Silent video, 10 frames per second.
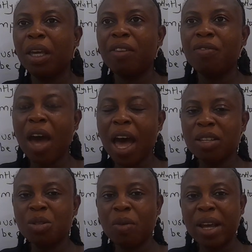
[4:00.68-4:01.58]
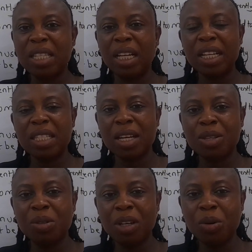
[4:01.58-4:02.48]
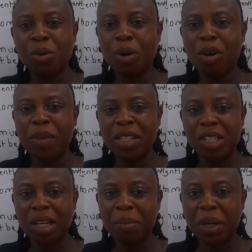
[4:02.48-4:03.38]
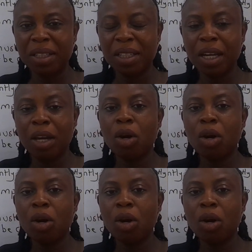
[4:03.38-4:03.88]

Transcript: if you are asked to write a letter to the local government chairman